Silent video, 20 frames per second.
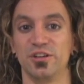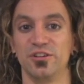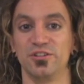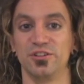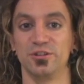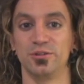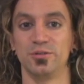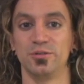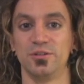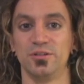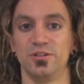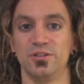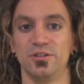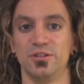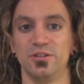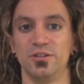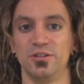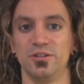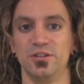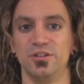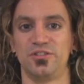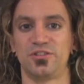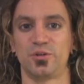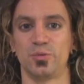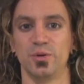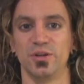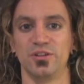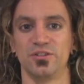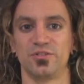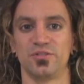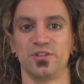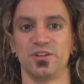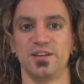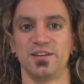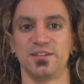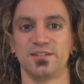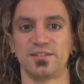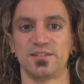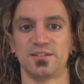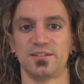to do is squeeze,
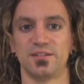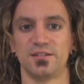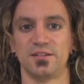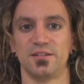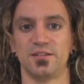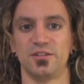release,